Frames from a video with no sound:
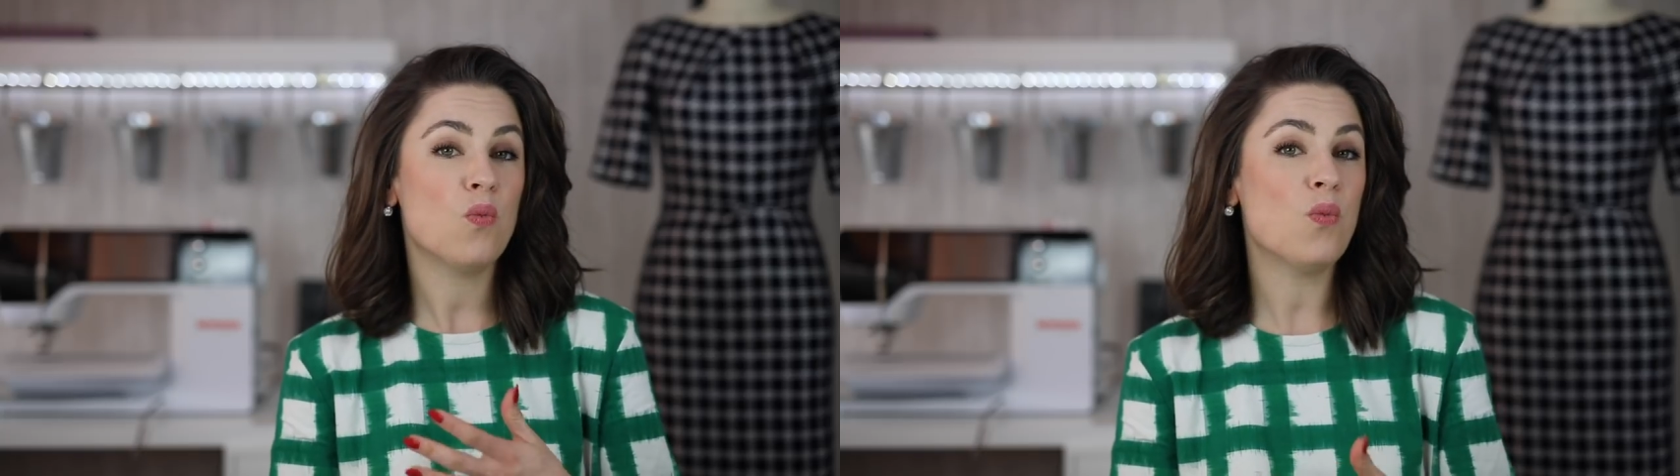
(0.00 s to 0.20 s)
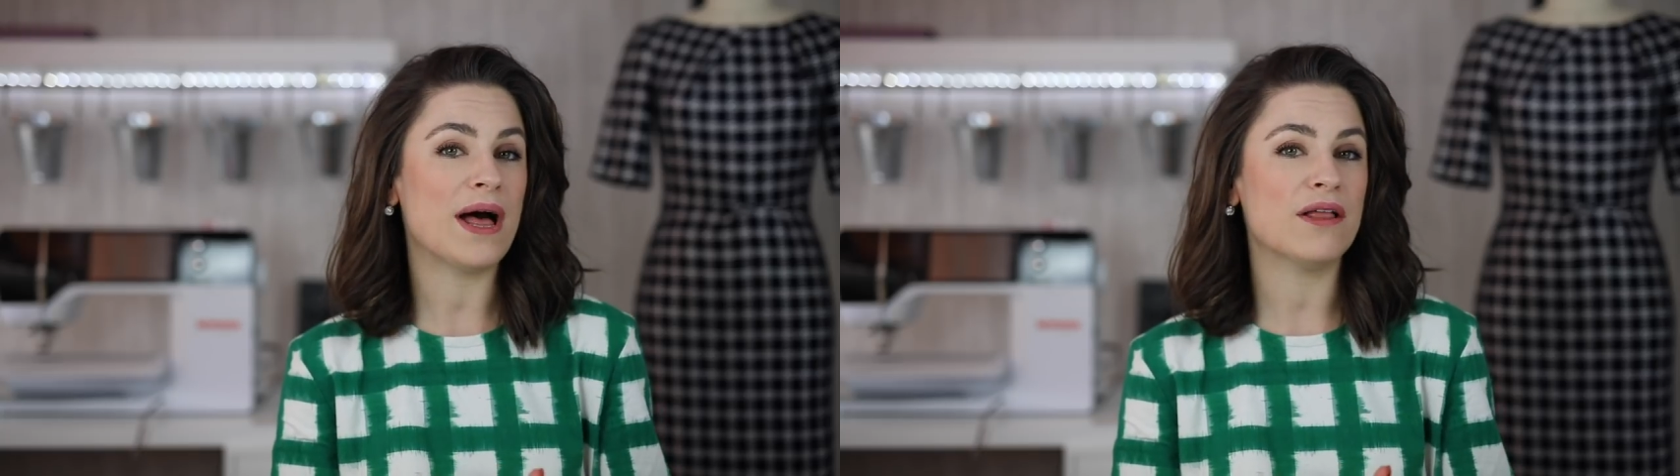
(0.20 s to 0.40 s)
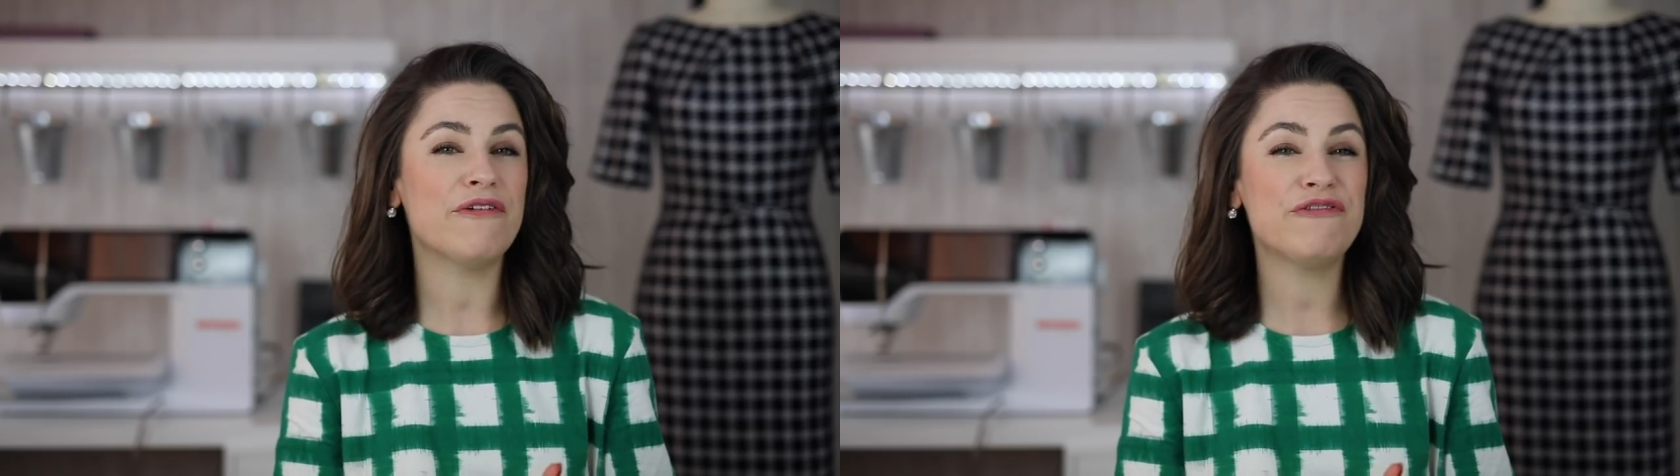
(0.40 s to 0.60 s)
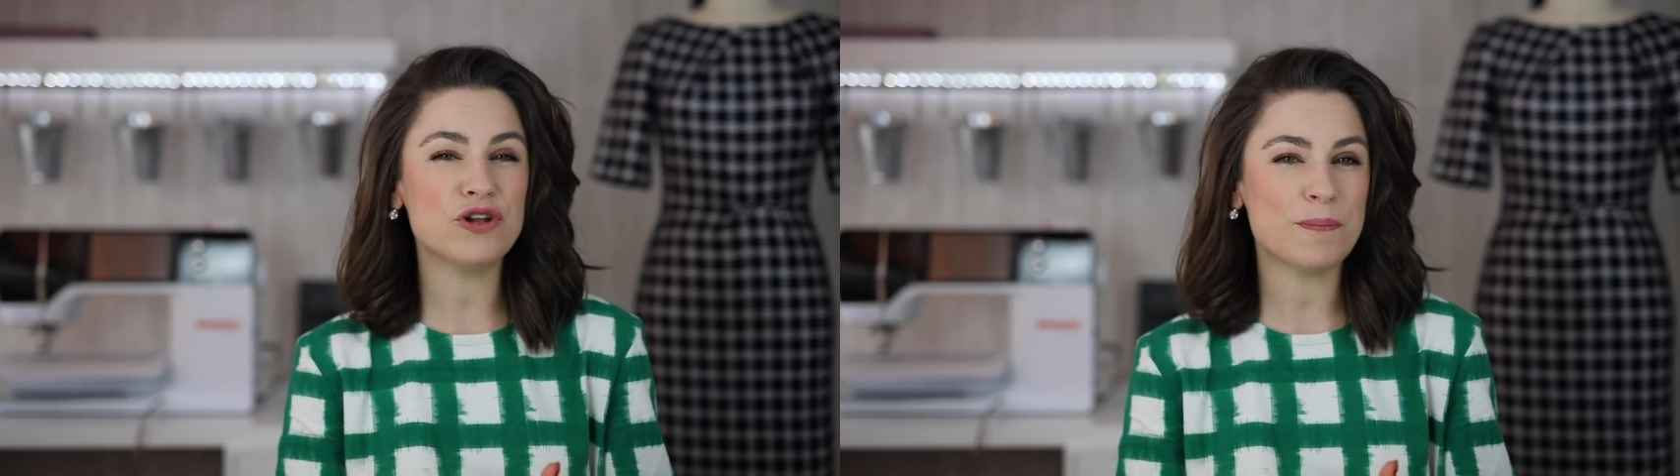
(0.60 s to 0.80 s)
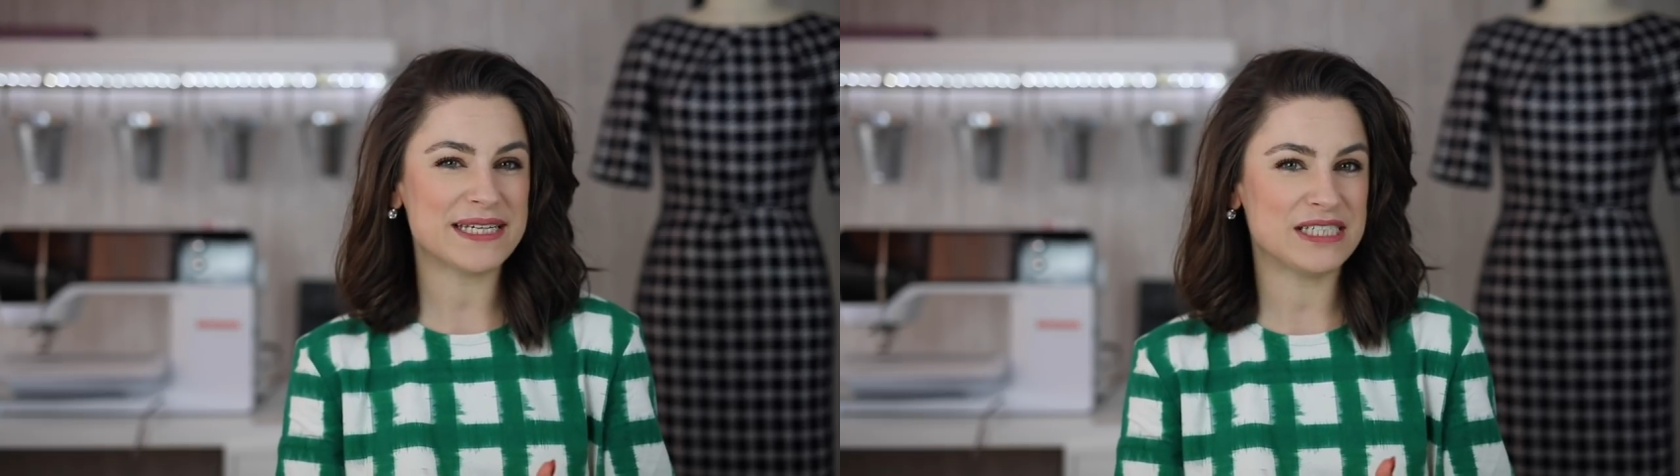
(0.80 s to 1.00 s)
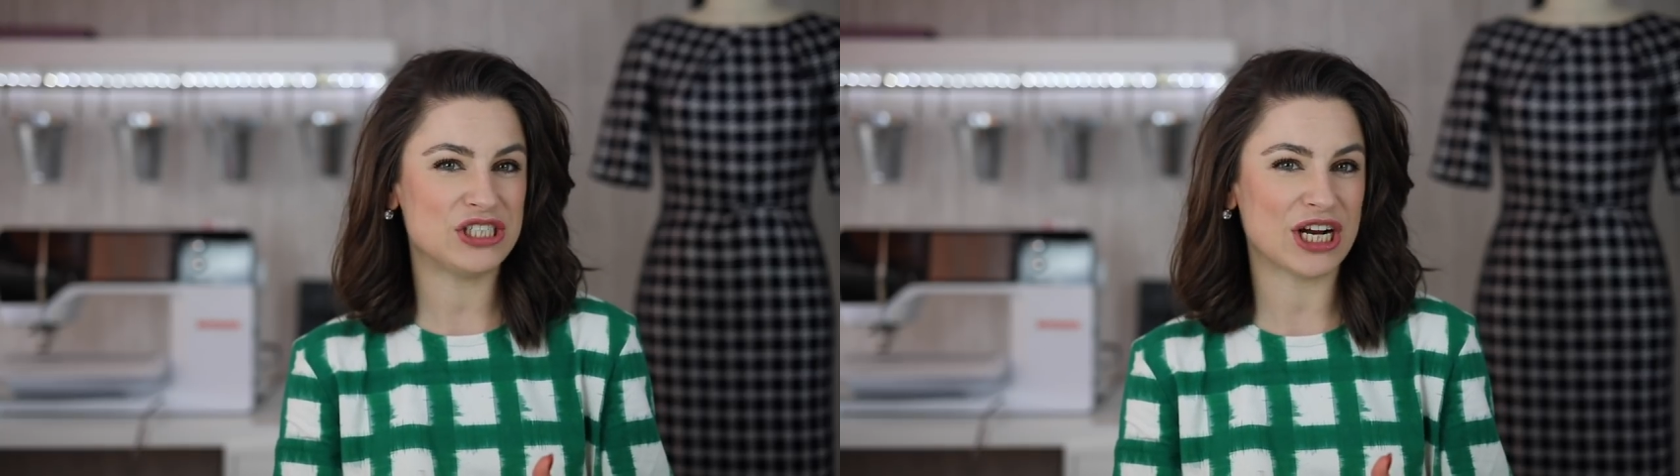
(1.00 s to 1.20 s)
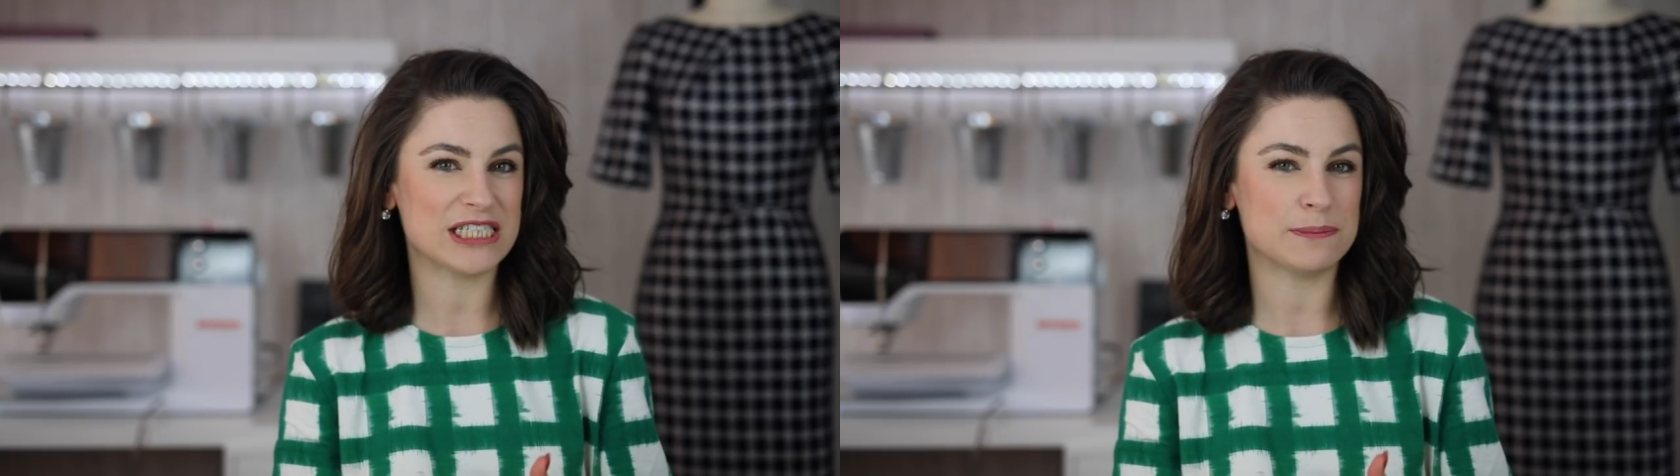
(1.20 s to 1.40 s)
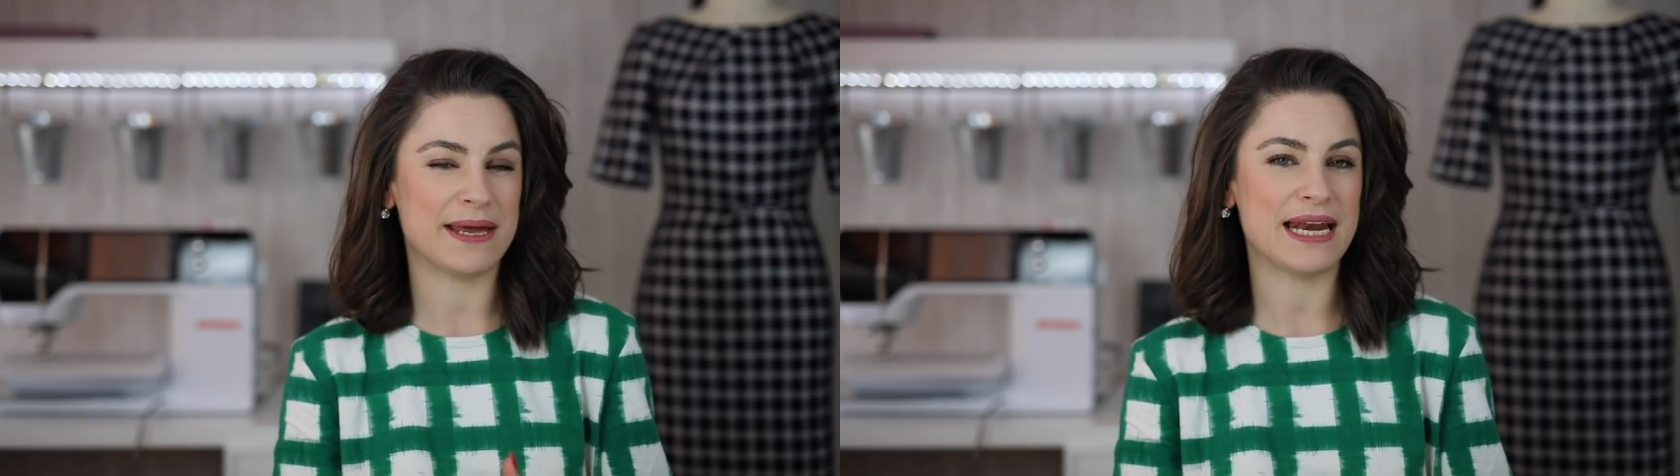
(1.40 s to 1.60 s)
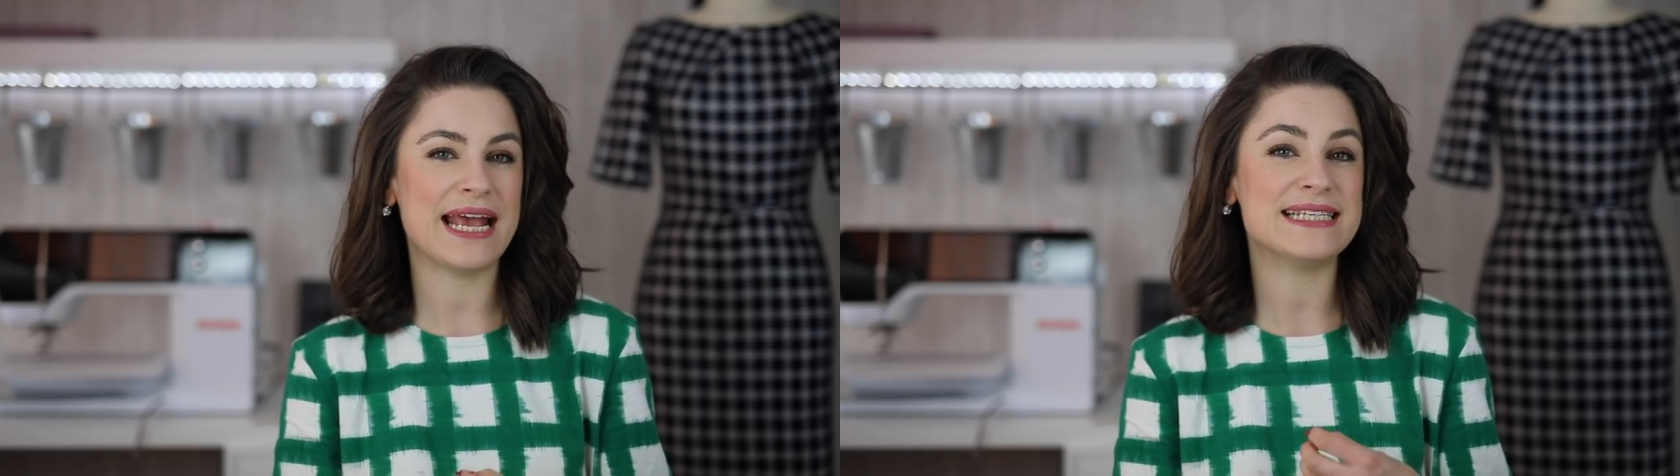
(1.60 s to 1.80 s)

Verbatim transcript: Well, a full bust adjustment